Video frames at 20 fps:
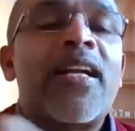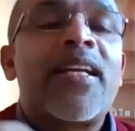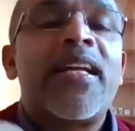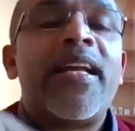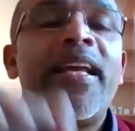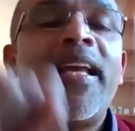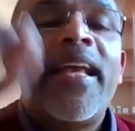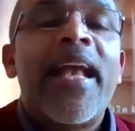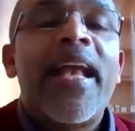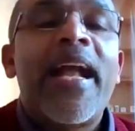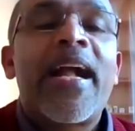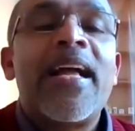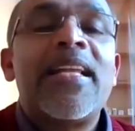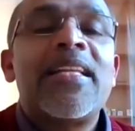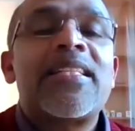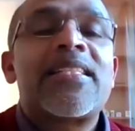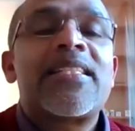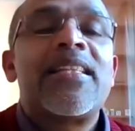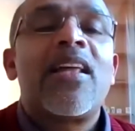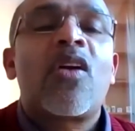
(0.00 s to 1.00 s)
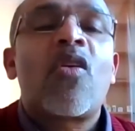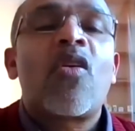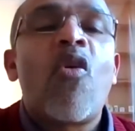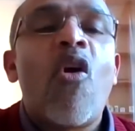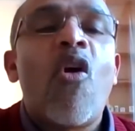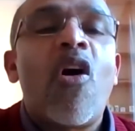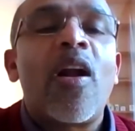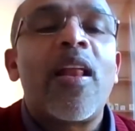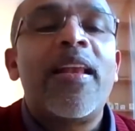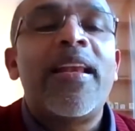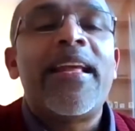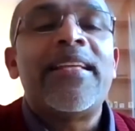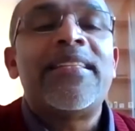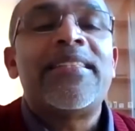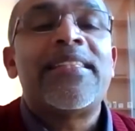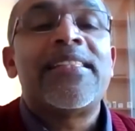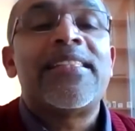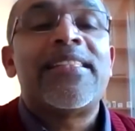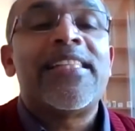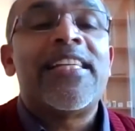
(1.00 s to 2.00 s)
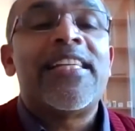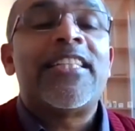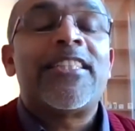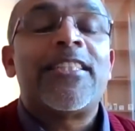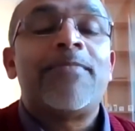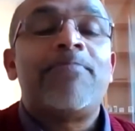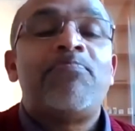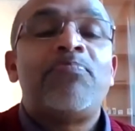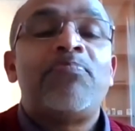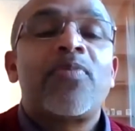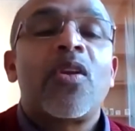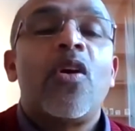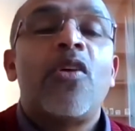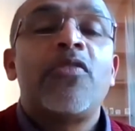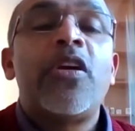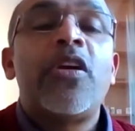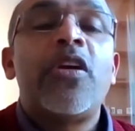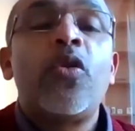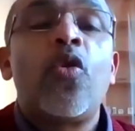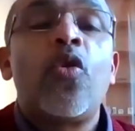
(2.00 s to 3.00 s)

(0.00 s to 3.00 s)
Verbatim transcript: country against the colonization of